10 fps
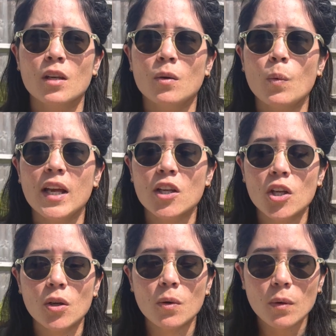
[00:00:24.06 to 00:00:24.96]
When
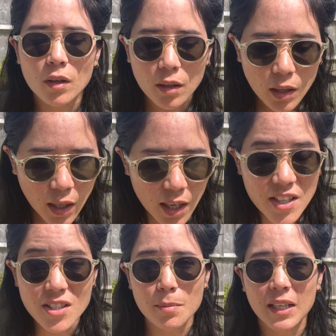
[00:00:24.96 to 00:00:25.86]
you are
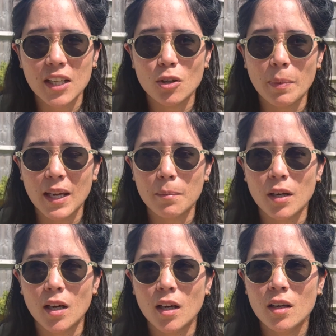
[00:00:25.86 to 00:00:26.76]
asked to begin your
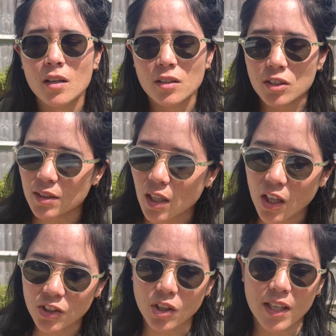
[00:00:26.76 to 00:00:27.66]
paper, just
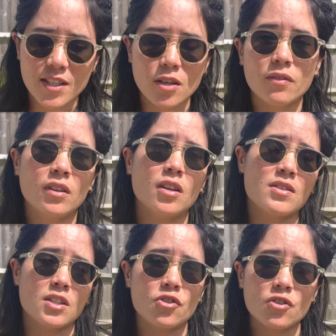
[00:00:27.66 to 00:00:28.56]
cast your eyes over
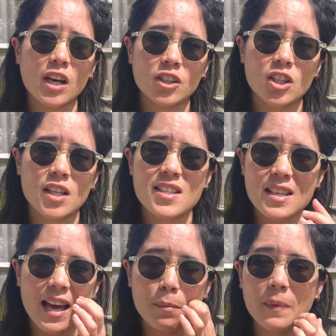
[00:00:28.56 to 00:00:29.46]
those instructions
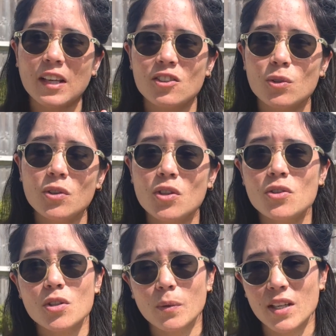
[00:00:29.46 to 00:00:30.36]
and make sure you
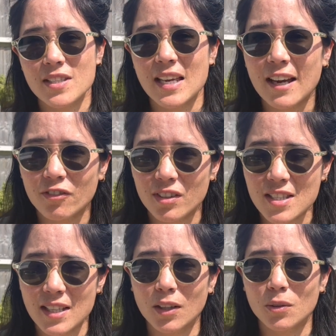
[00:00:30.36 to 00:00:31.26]
do answer every
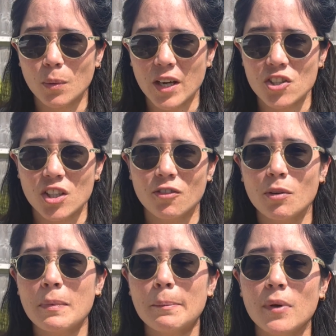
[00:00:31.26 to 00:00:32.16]
single question.
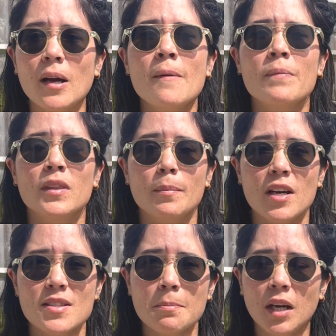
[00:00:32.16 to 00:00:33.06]
Remember, the
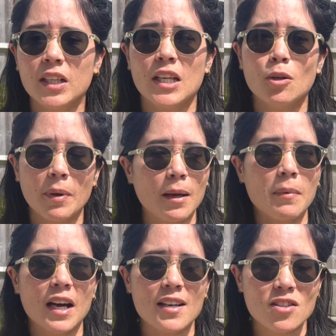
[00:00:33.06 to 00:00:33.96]
person marking your paper
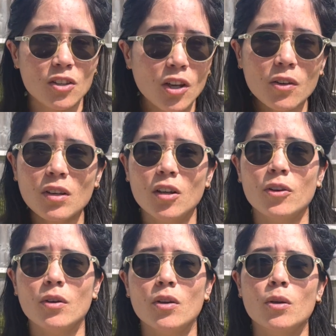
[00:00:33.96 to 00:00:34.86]
has no
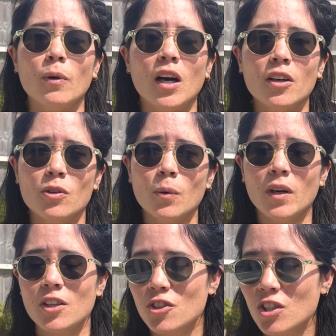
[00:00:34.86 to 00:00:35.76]
clue who you are. You
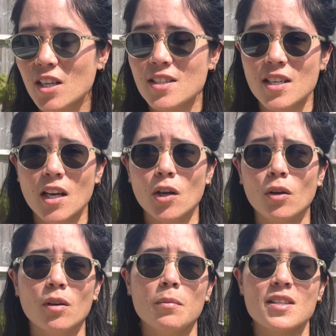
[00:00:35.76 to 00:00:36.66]
are just an
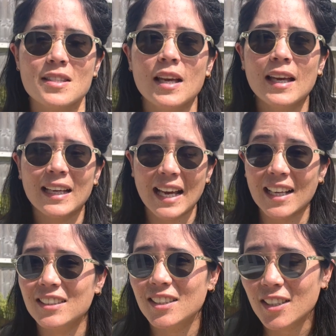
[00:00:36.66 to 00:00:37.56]
anonymous
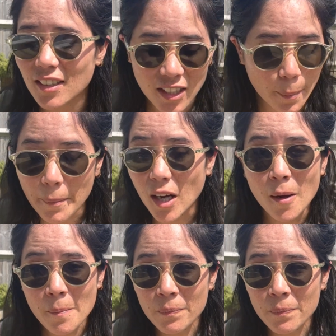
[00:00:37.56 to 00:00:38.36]
candidate number.